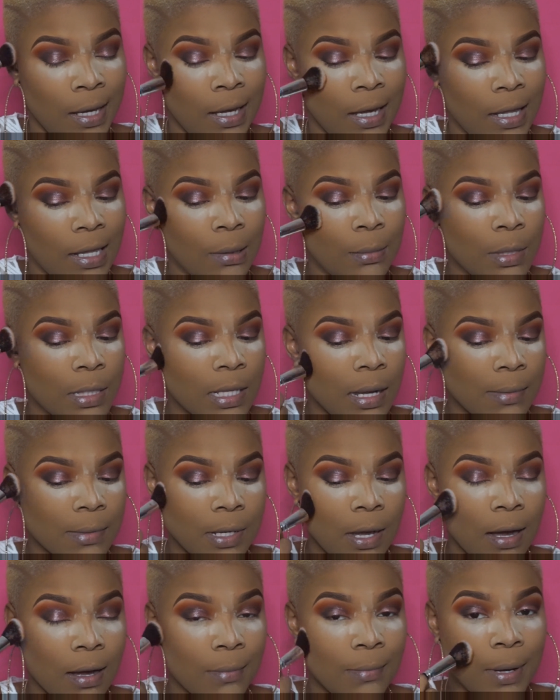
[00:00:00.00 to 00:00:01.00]
And let me stop
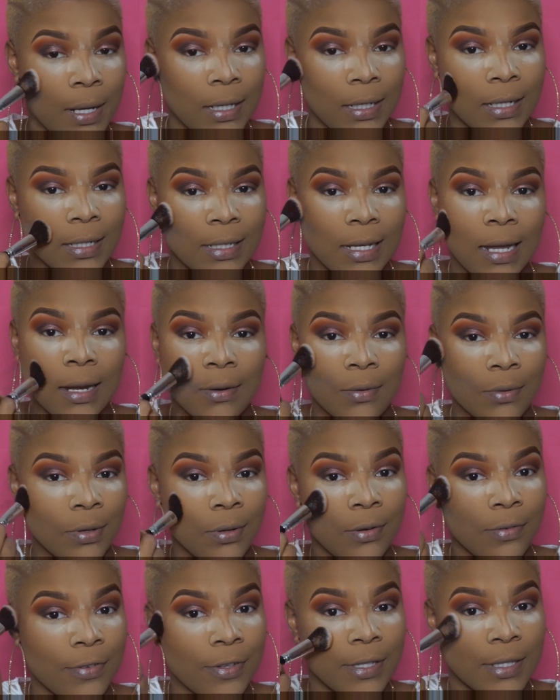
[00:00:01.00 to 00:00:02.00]
talking about it because I don't
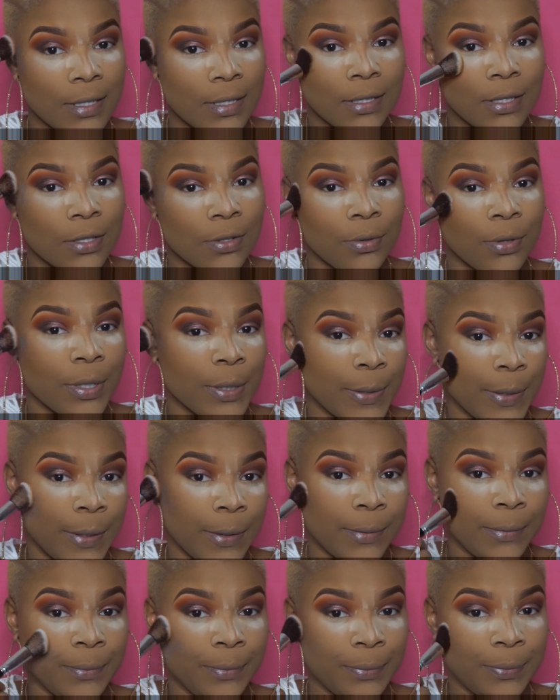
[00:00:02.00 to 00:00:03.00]
know if it's in store. So